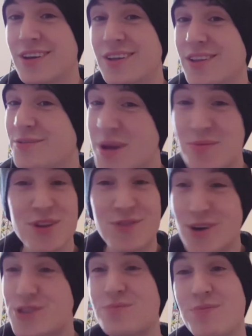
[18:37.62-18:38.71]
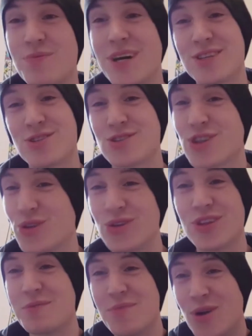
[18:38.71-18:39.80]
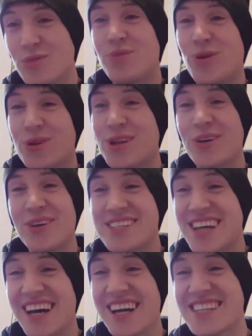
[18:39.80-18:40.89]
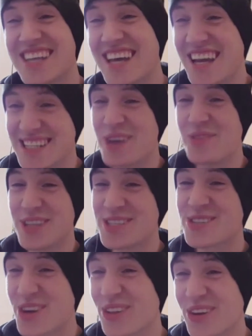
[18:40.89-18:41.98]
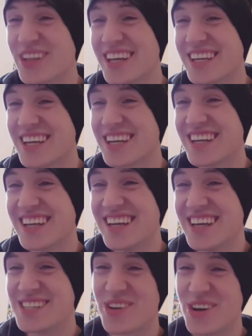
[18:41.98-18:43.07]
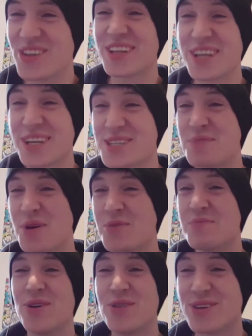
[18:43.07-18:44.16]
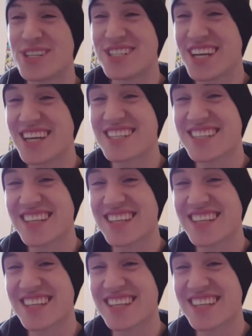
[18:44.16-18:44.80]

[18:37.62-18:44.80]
Remember the first pictures that looked like milk poured out his eyes? Is that what this is going to look like? Is it going to look like he's spilt milk on his chest?